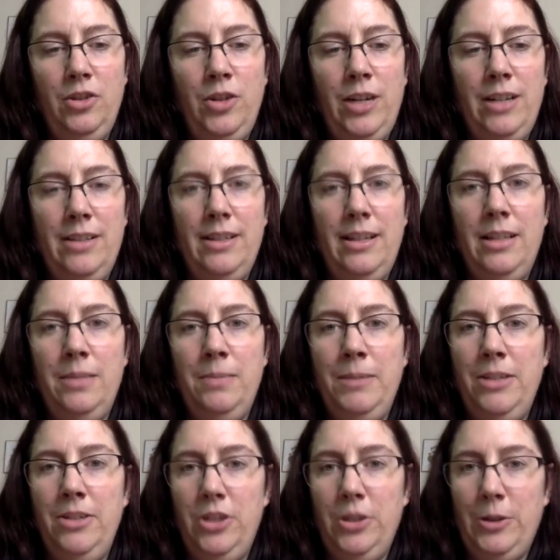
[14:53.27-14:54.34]
trans
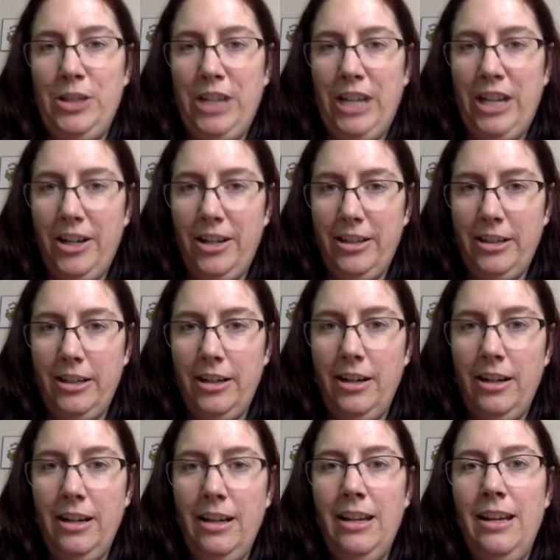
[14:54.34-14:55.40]
lesbian Jewish
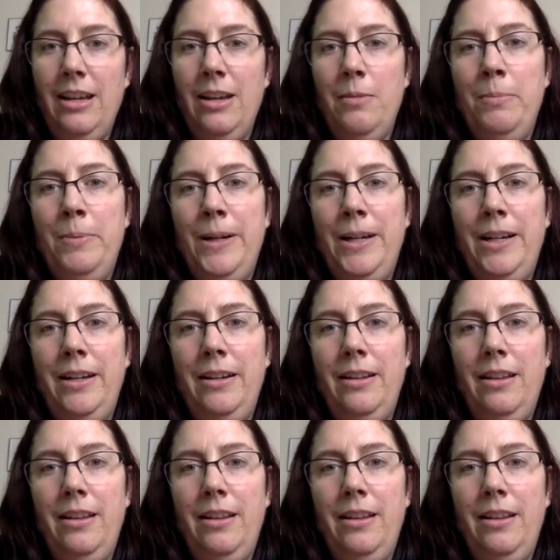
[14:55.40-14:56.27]
character, but,